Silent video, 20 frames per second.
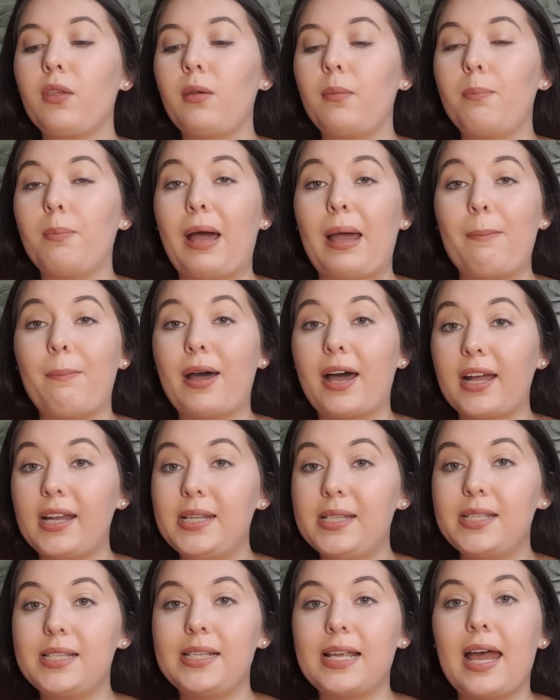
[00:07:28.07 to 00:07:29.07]
my
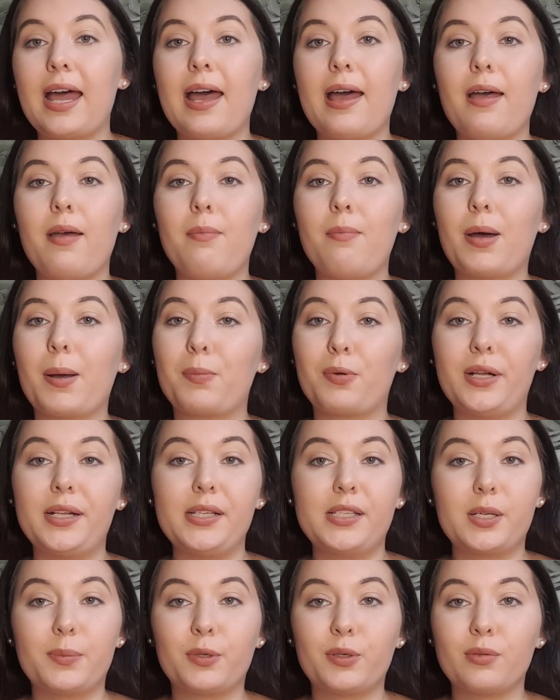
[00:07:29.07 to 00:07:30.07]
mindset, my
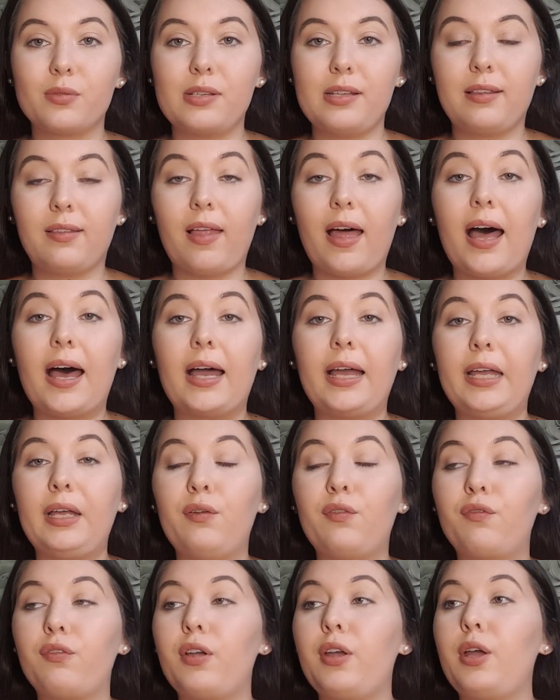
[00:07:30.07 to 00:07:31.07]
principles in
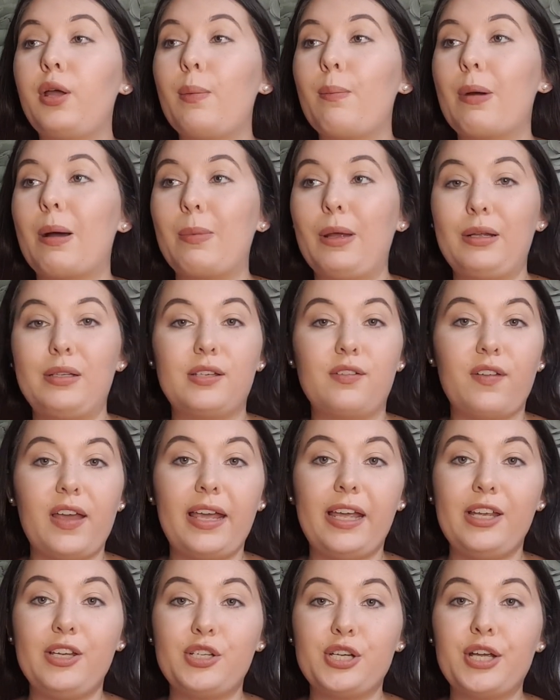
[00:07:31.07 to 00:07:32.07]
life, my
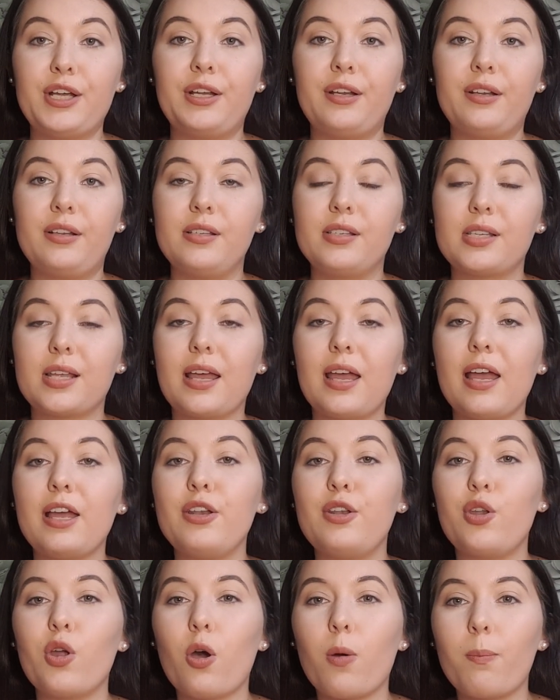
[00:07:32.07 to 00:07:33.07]
motivations,
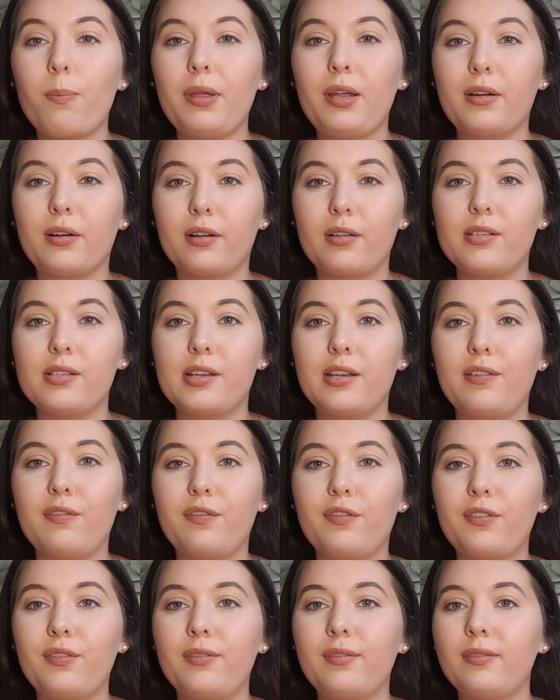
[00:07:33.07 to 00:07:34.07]
not because
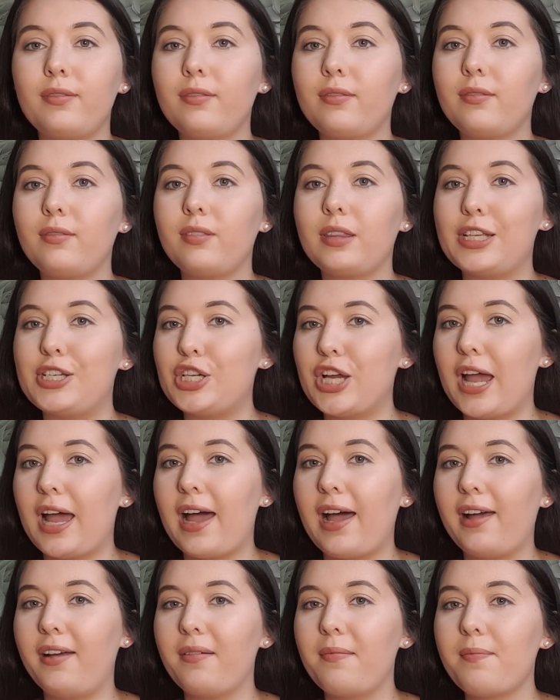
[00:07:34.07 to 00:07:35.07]
of the
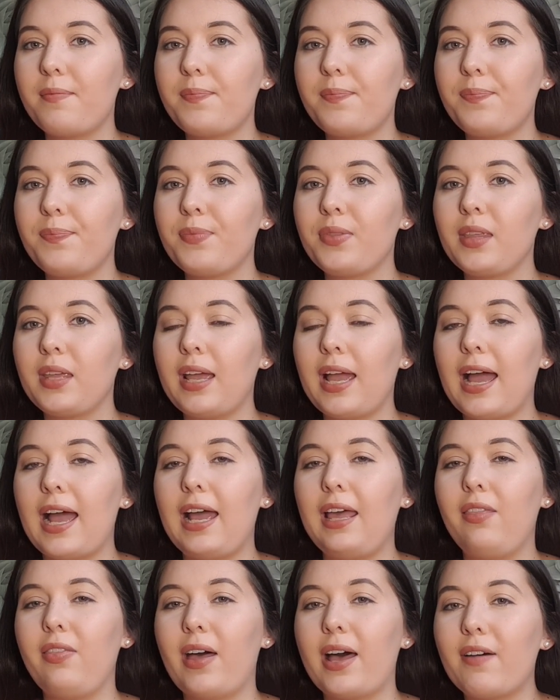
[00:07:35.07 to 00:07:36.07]
chair.
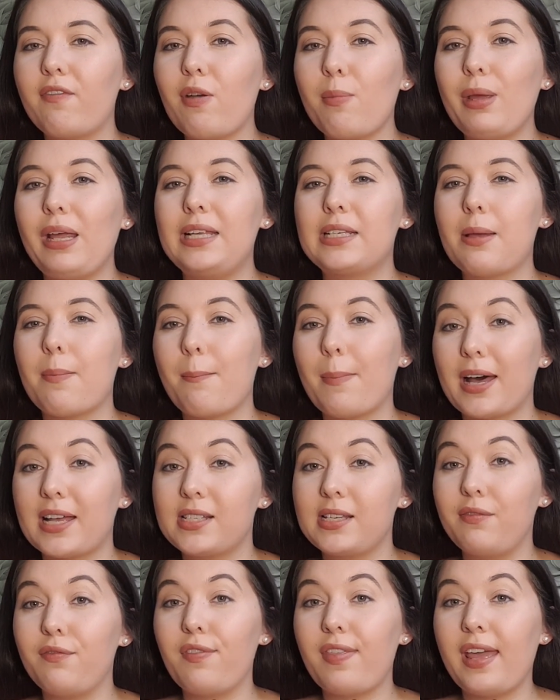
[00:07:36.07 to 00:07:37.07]
And that for me is a
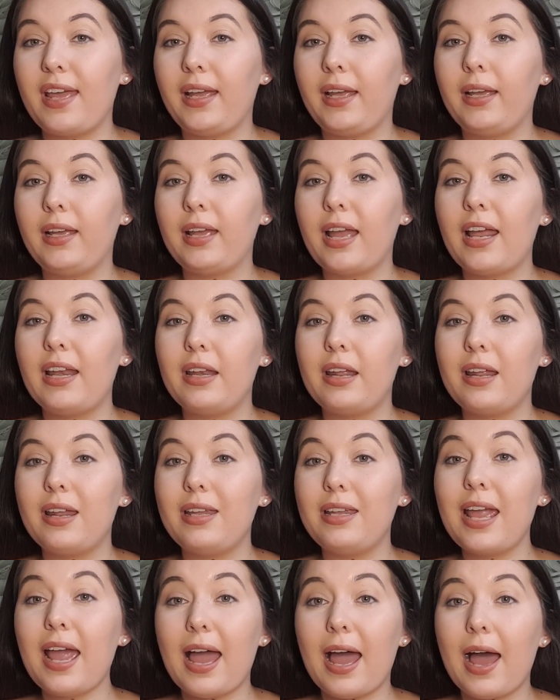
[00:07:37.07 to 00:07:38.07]
massive thing. And
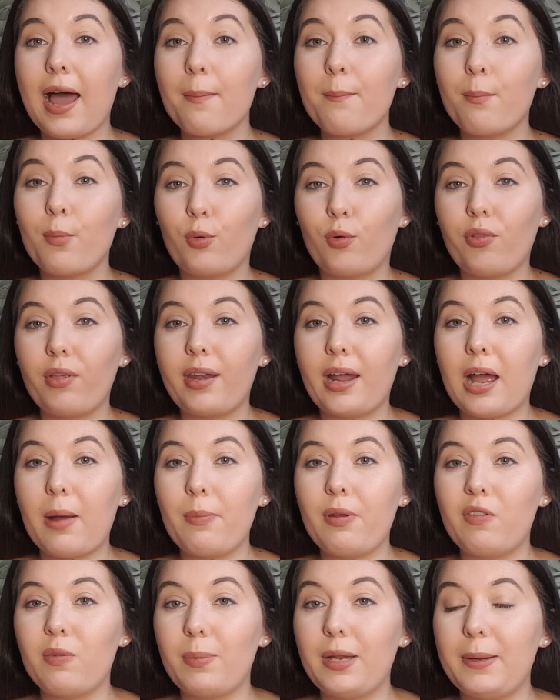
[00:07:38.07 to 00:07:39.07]
yeah, I'm more than
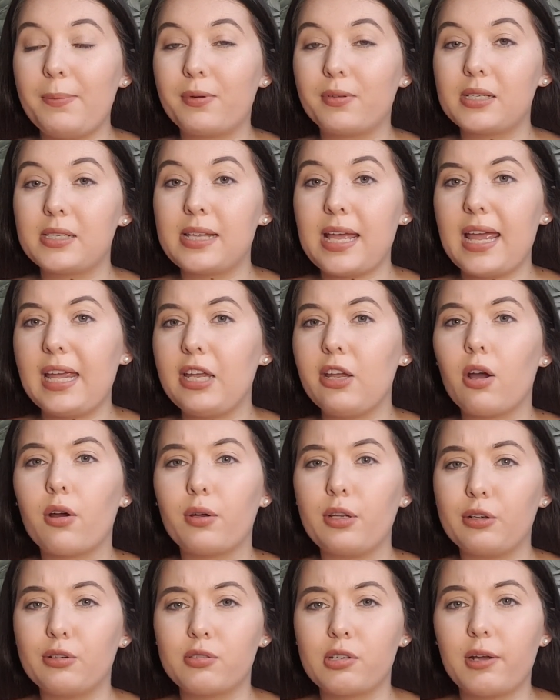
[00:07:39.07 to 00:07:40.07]
happy for people to say, oh,
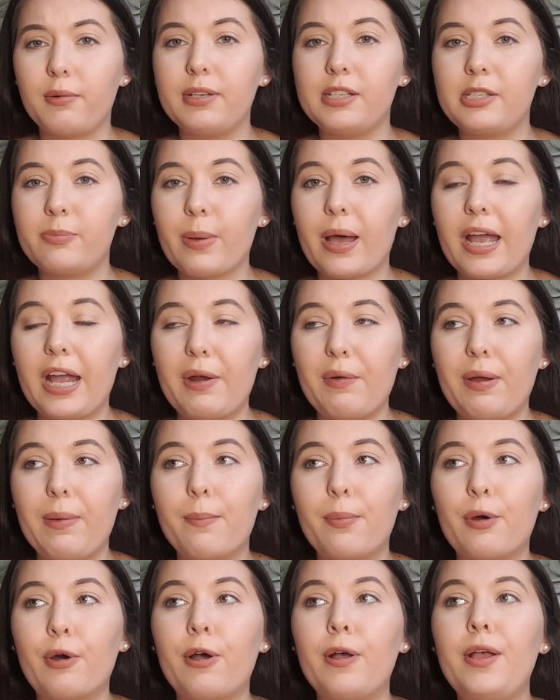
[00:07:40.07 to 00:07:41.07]
you're so inspiring,
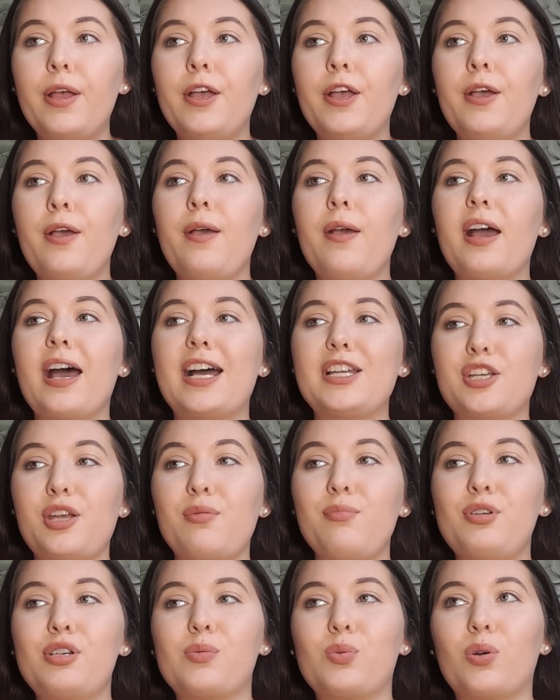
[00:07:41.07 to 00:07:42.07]
but I
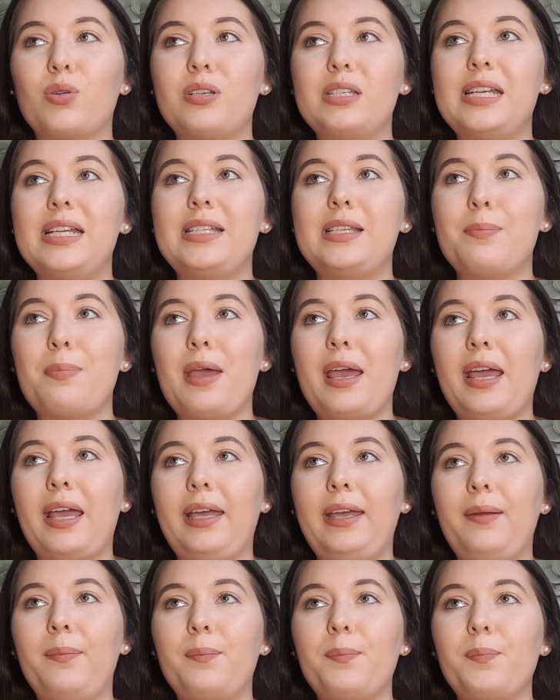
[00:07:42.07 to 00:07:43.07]
don't just want it to
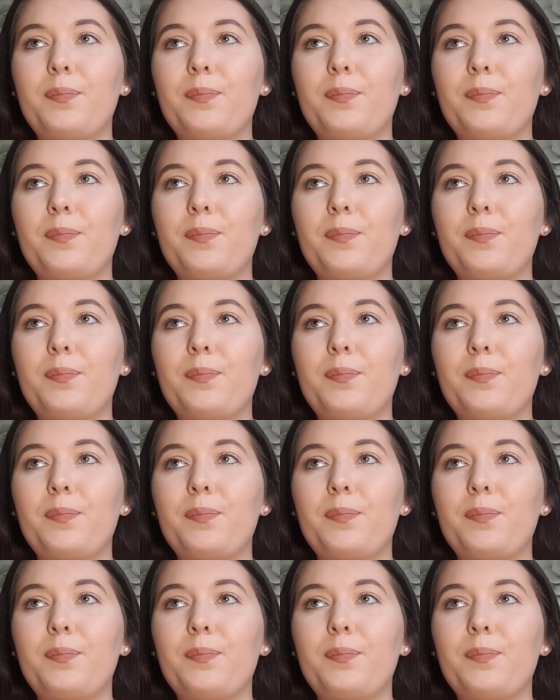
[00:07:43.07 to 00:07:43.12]
be,